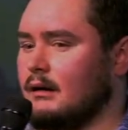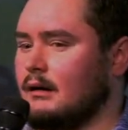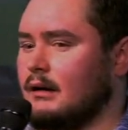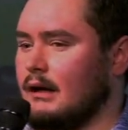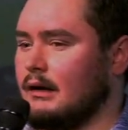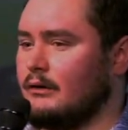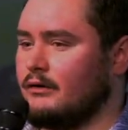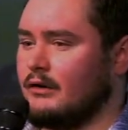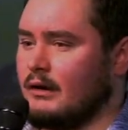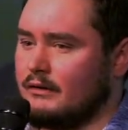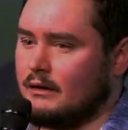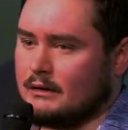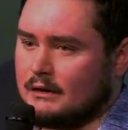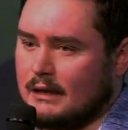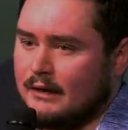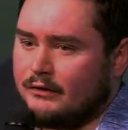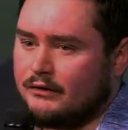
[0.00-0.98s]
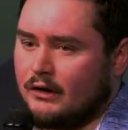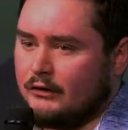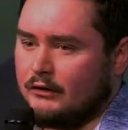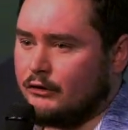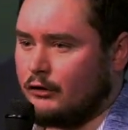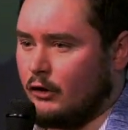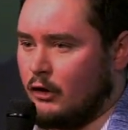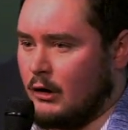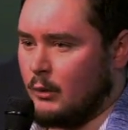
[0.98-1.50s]
is that the less I
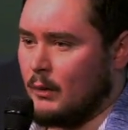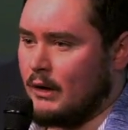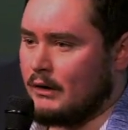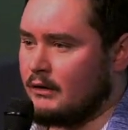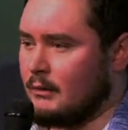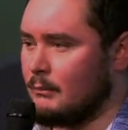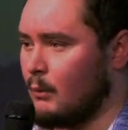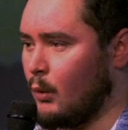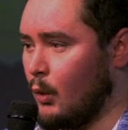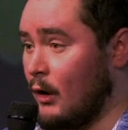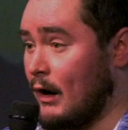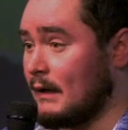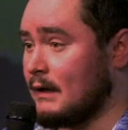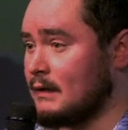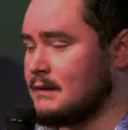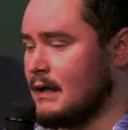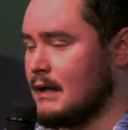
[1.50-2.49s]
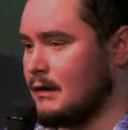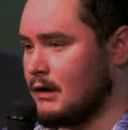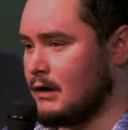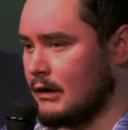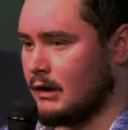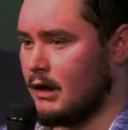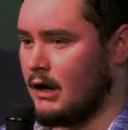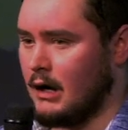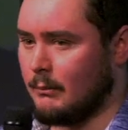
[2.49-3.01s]
start with, the more I intend on
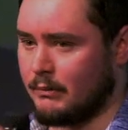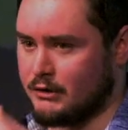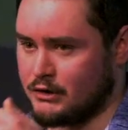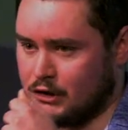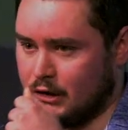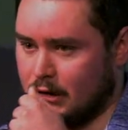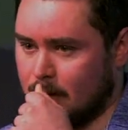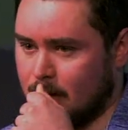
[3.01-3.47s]
accomplishing.